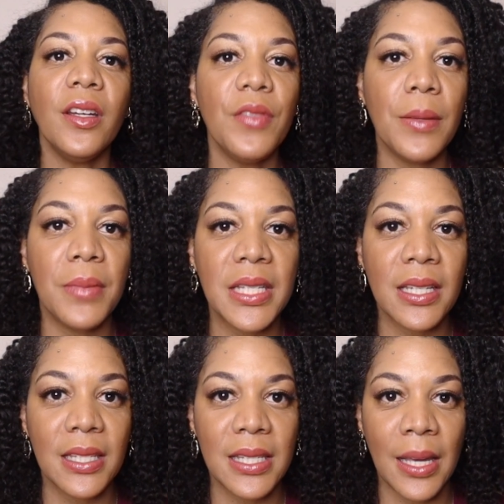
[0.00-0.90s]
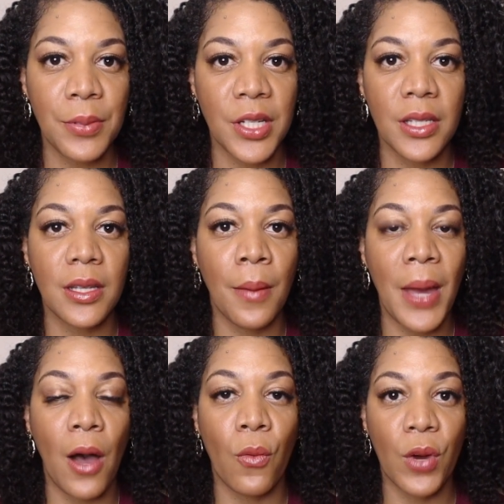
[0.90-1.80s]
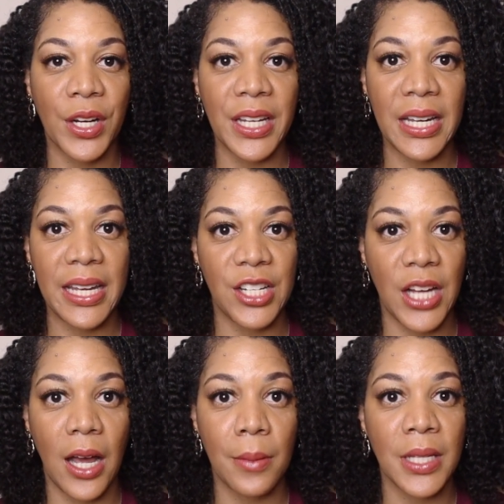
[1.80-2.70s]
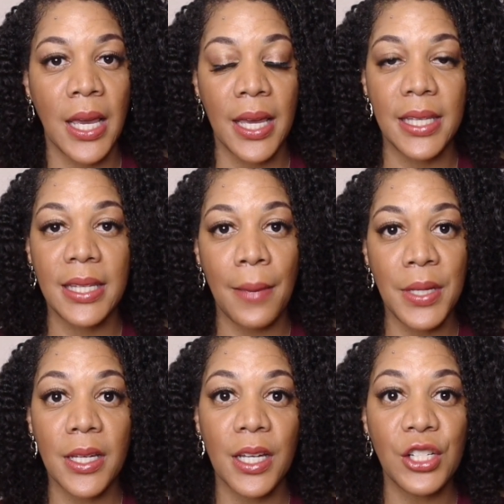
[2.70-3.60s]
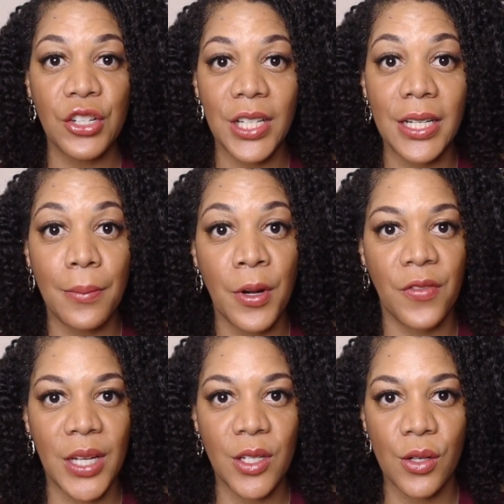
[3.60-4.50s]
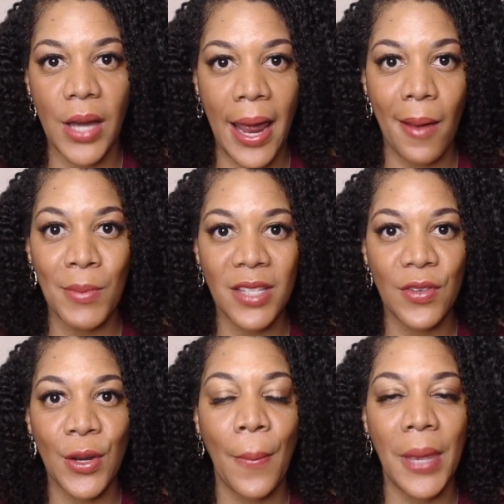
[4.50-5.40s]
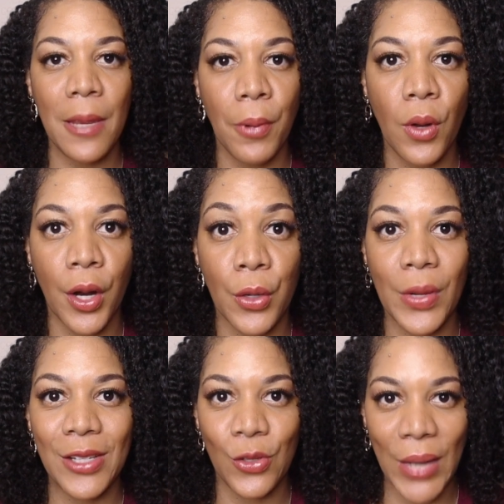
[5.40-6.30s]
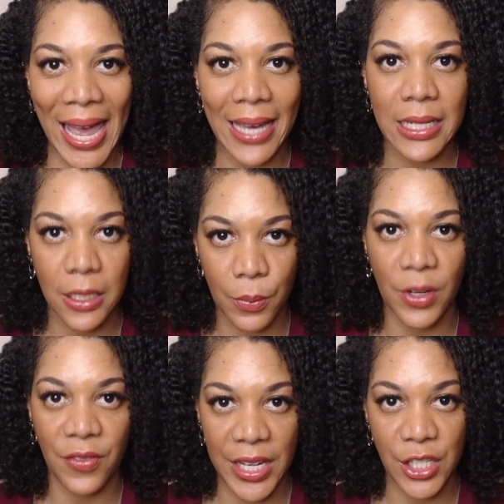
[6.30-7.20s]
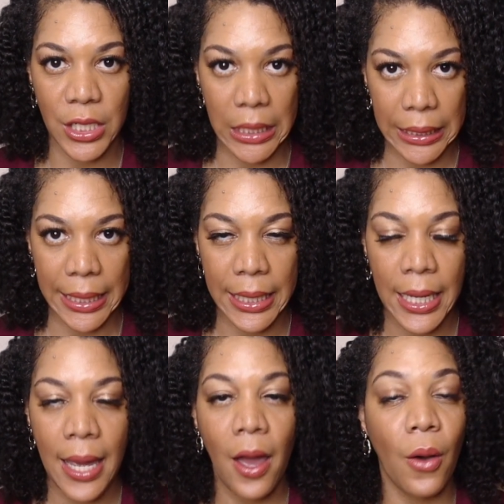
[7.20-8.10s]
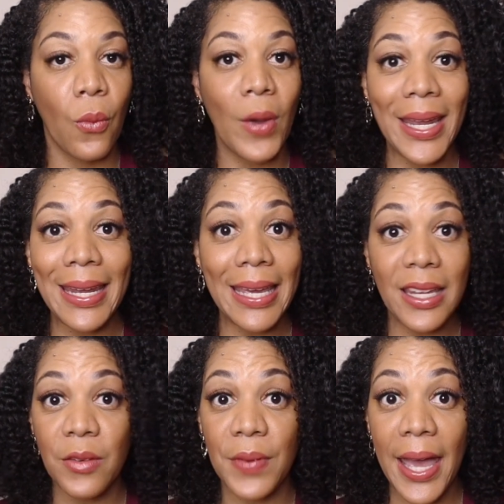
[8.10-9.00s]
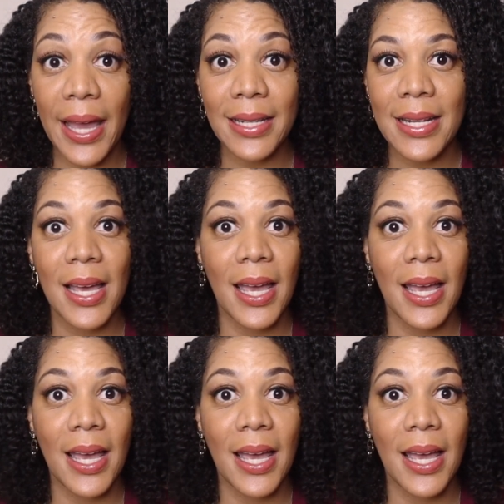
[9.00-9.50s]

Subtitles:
of the misconceptions about working at jobs is that because you're in a professional atmosphere, people are going to act professionally. When in fact,